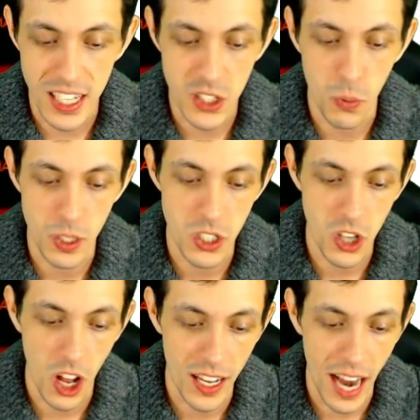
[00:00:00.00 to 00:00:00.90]
So we'll just
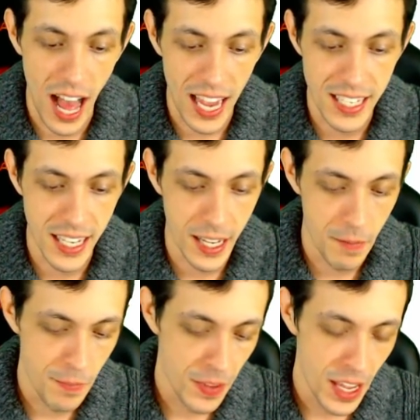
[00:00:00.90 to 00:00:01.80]
call it I
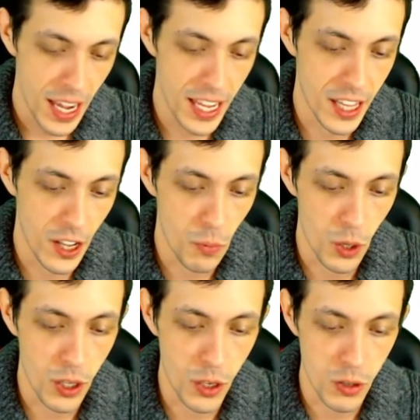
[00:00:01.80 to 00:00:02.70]
D, and then we'll
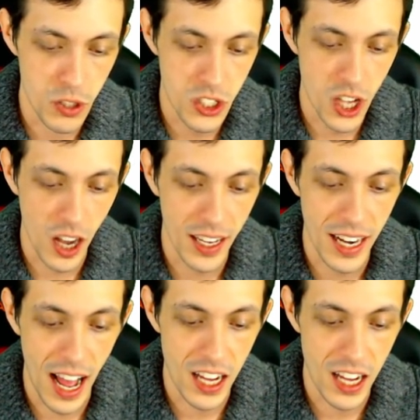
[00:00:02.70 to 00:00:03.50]
use socket